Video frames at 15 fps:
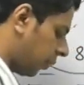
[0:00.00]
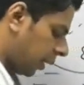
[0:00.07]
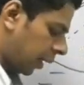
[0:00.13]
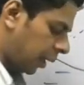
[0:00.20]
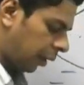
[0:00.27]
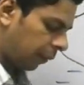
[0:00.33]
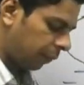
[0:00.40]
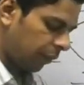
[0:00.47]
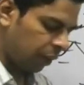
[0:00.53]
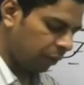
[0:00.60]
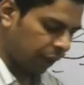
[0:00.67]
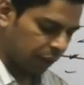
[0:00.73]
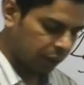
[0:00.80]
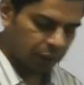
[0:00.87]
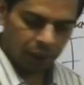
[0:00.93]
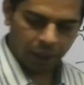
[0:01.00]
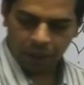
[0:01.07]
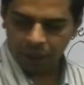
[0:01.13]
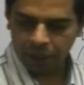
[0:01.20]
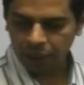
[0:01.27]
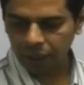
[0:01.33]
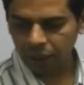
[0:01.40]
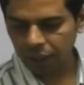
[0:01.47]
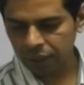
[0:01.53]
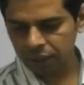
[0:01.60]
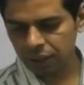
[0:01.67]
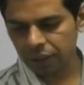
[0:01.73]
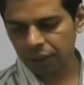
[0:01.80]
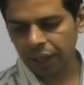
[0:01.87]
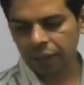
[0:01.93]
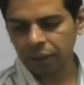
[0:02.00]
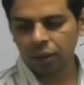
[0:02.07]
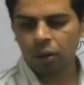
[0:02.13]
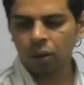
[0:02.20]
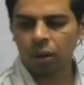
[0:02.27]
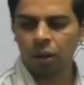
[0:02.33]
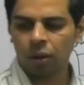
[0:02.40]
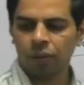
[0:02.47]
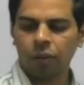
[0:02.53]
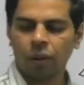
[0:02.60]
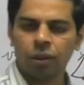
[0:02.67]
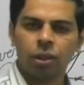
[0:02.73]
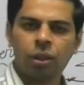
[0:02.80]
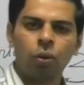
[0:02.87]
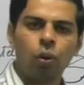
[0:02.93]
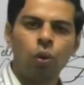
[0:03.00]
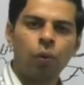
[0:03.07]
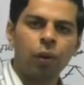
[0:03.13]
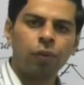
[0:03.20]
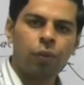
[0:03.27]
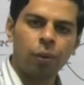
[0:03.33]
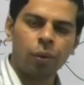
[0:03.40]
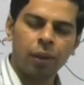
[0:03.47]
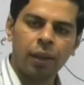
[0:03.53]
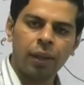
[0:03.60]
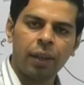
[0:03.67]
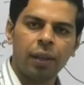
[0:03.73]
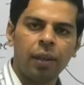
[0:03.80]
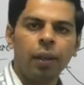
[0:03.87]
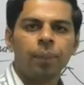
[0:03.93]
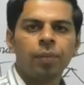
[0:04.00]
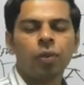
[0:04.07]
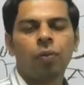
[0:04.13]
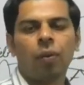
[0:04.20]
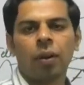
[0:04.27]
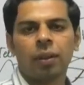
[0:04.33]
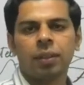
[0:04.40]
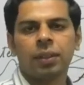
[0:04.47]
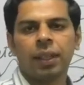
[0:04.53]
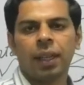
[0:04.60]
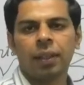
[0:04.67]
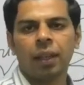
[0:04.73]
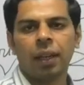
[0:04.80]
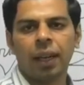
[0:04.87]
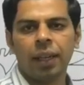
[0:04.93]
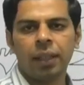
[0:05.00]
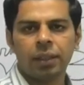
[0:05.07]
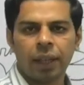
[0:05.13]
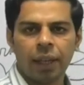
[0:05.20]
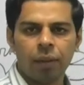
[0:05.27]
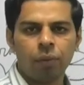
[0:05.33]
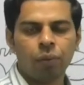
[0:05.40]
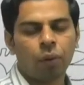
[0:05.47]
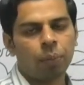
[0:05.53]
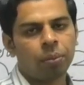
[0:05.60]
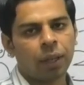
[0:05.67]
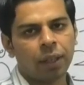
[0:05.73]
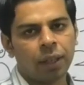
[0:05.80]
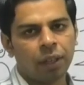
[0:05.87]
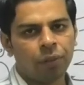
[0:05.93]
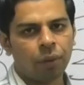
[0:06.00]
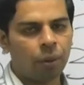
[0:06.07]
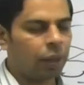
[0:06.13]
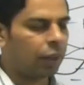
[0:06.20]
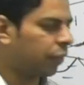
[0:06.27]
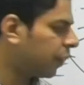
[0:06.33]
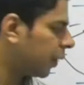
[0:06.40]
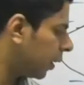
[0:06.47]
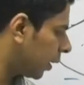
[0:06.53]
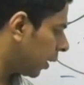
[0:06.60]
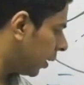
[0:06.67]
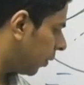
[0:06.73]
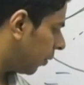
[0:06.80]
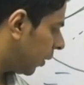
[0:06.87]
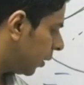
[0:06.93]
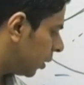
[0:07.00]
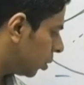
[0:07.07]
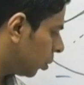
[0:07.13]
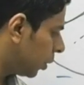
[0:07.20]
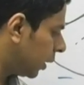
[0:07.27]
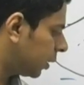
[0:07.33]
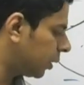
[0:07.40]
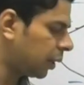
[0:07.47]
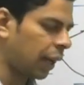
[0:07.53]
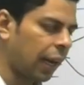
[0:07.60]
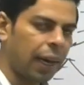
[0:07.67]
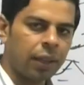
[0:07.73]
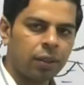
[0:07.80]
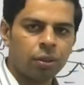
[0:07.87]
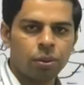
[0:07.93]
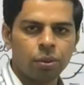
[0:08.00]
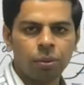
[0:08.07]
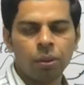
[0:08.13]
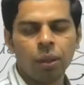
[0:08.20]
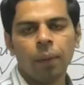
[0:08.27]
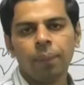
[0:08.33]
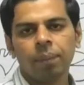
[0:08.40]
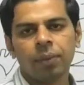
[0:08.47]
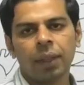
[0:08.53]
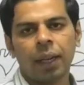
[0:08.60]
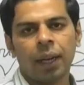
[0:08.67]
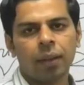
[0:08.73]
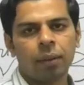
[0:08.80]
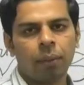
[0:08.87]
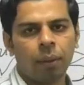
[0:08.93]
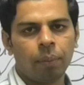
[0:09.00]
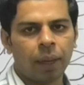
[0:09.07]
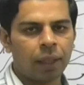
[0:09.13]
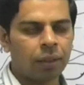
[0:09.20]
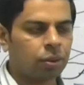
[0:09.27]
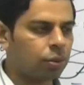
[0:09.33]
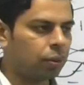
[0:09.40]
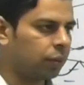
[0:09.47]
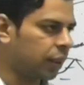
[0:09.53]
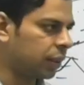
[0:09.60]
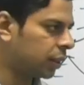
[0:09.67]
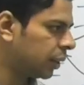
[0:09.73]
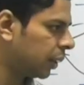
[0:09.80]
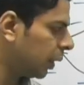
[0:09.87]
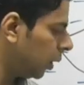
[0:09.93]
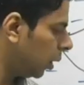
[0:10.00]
number. Once again, India has a track record of launching over four hundred foreign satellites and from thirty-four different countries. So, this adds to that uh, milestone once again.